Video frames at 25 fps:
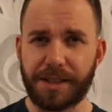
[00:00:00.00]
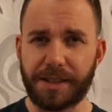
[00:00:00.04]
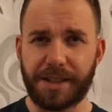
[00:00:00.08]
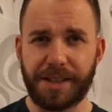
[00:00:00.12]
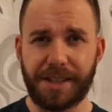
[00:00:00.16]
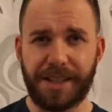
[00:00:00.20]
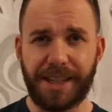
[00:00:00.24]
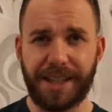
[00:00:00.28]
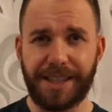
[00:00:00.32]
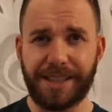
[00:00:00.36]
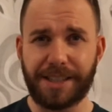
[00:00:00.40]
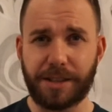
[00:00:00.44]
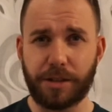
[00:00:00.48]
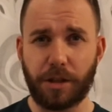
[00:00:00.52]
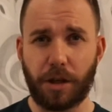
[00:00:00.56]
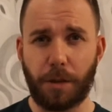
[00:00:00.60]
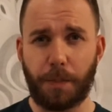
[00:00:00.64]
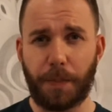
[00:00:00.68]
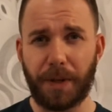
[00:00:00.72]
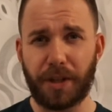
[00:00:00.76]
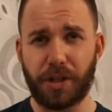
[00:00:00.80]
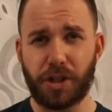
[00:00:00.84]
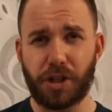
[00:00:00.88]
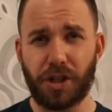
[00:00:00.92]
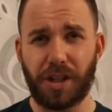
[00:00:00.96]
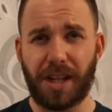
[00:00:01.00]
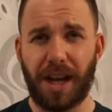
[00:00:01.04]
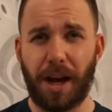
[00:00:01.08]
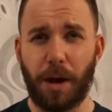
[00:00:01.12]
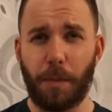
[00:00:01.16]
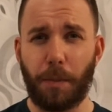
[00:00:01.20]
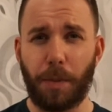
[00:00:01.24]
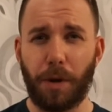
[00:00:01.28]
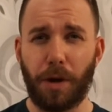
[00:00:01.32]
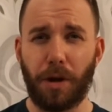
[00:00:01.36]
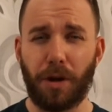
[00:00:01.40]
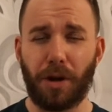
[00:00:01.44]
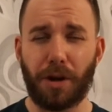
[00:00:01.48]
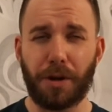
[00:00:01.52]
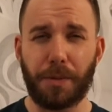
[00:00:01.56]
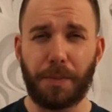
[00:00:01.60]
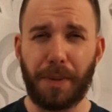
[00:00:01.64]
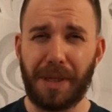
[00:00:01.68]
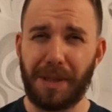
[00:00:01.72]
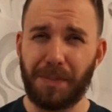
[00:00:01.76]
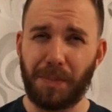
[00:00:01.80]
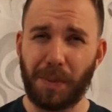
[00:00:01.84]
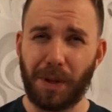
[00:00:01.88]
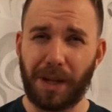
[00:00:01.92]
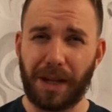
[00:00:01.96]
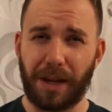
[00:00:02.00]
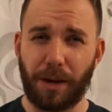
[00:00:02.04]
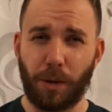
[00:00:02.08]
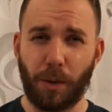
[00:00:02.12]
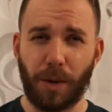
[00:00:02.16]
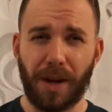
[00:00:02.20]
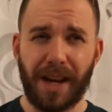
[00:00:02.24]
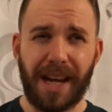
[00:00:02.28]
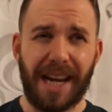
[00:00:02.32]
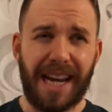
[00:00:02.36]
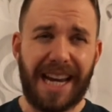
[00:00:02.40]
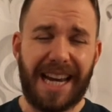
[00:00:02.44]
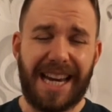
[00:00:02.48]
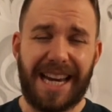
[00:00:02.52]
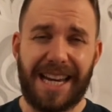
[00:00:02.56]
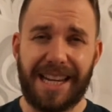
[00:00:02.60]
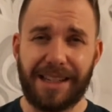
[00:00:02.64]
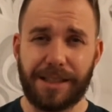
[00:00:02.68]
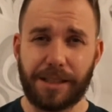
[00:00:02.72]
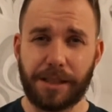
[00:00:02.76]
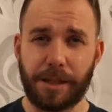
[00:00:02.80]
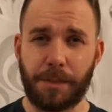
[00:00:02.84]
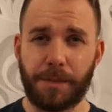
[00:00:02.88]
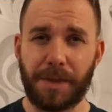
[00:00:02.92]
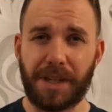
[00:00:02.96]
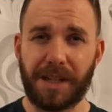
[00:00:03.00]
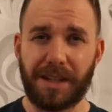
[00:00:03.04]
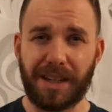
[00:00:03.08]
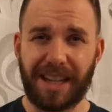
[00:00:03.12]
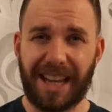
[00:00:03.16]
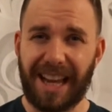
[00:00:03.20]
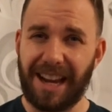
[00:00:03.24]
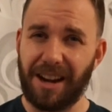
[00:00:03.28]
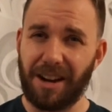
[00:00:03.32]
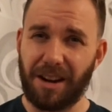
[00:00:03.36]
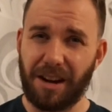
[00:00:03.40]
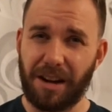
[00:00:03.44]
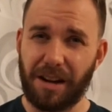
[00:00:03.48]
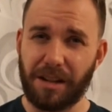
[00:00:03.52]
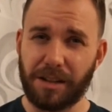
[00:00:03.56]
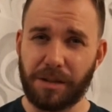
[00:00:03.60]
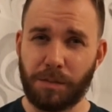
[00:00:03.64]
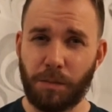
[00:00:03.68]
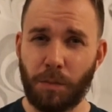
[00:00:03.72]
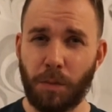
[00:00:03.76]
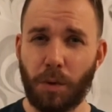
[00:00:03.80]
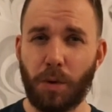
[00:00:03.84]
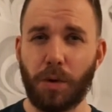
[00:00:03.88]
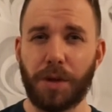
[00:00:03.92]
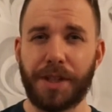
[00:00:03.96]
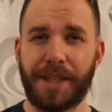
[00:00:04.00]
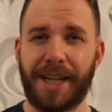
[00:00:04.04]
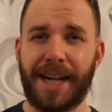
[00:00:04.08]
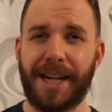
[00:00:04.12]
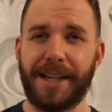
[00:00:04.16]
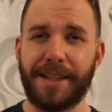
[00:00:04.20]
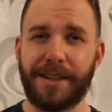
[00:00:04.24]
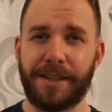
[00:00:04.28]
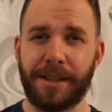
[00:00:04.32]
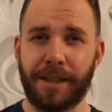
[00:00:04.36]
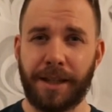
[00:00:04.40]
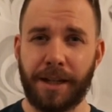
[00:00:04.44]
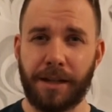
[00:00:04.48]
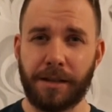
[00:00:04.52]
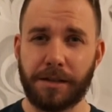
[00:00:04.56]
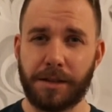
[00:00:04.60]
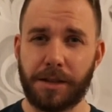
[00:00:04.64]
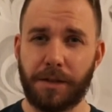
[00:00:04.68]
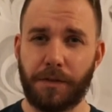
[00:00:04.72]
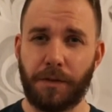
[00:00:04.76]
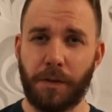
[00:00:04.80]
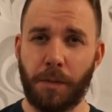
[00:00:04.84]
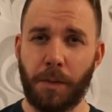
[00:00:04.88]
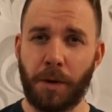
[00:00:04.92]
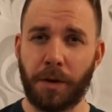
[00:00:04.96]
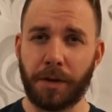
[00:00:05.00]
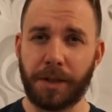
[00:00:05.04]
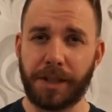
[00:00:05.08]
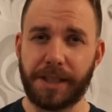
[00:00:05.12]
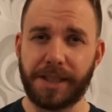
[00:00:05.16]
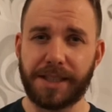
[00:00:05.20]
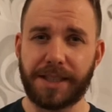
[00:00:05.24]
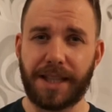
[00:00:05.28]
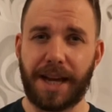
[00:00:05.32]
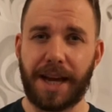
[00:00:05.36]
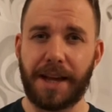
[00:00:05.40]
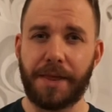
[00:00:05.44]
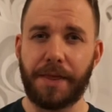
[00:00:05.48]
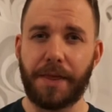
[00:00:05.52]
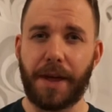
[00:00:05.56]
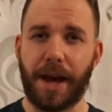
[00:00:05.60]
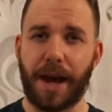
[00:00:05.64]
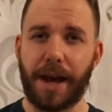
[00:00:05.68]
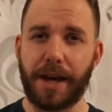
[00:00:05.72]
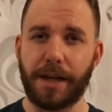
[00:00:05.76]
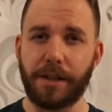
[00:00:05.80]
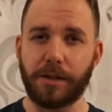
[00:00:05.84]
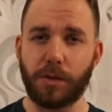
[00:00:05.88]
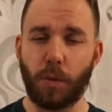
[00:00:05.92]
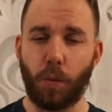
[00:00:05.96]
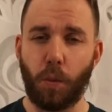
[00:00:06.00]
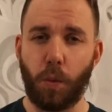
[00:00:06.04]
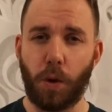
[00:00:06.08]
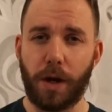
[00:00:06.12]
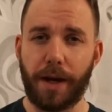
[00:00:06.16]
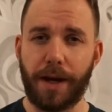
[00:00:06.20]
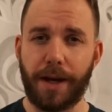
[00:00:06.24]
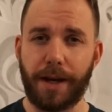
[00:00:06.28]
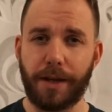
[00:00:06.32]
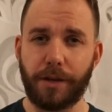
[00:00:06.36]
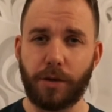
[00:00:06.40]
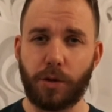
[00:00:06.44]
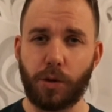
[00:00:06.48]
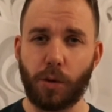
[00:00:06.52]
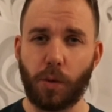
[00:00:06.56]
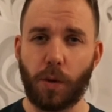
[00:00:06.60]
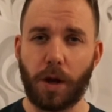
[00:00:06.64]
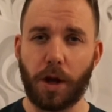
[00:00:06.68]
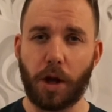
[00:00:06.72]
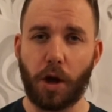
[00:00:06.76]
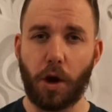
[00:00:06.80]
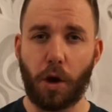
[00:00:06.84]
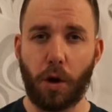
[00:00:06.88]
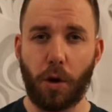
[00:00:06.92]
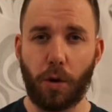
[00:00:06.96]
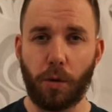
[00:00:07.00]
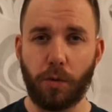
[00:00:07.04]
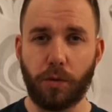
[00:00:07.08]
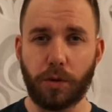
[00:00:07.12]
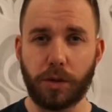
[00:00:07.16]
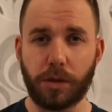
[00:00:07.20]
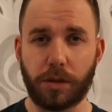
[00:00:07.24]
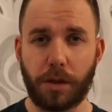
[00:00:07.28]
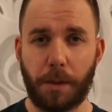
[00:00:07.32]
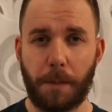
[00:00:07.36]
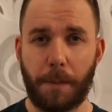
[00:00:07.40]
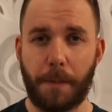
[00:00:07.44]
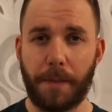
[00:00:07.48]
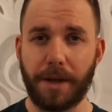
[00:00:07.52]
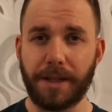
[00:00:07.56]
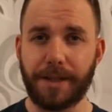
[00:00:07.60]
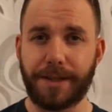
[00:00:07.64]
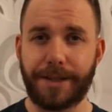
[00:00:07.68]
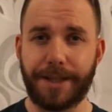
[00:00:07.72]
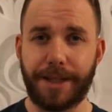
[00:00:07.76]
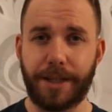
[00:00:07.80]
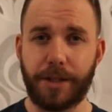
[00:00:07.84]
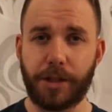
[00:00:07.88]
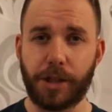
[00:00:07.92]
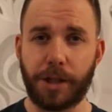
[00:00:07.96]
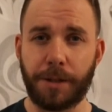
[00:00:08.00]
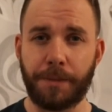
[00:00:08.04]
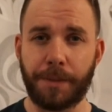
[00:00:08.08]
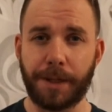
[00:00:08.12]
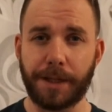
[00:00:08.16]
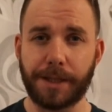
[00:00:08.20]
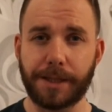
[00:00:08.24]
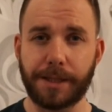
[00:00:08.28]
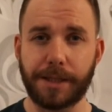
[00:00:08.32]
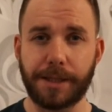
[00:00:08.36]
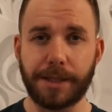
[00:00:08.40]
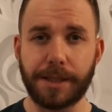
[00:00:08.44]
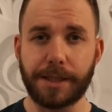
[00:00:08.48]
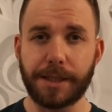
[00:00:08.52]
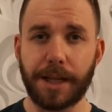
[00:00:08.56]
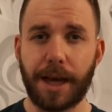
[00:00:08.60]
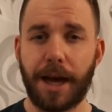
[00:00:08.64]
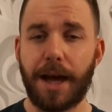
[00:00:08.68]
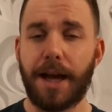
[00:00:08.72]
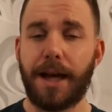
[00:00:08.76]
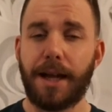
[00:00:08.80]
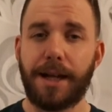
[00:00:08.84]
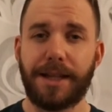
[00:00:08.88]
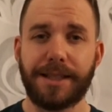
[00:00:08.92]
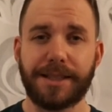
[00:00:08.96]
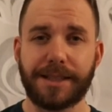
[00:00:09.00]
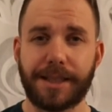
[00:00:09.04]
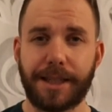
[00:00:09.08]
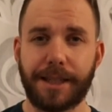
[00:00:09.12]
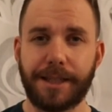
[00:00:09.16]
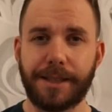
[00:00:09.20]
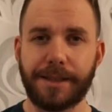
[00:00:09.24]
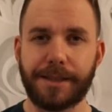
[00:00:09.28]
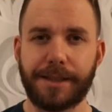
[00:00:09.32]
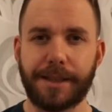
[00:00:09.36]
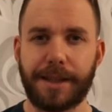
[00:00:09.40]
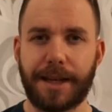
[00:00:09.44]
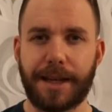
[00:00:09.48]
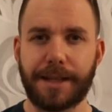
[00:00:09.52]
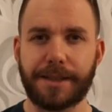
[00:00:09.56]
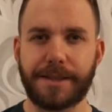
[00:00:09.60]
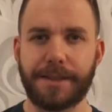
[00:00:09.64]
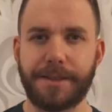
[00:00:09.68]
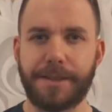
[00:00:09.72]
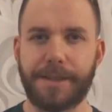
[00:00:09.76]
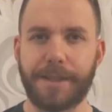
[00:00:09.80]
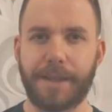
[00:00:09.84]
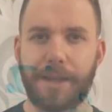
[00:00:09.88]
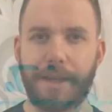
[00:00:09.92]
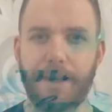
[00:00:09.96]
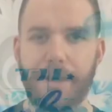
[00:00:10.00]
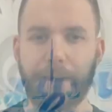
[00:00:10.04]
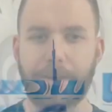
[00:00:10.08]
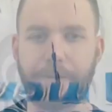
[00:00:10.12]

Today's topic should help a lot of people out. It's something I get asked more than anything else, if I'm honest, and that is, where do I host my DJ mixes? Let's get into that today.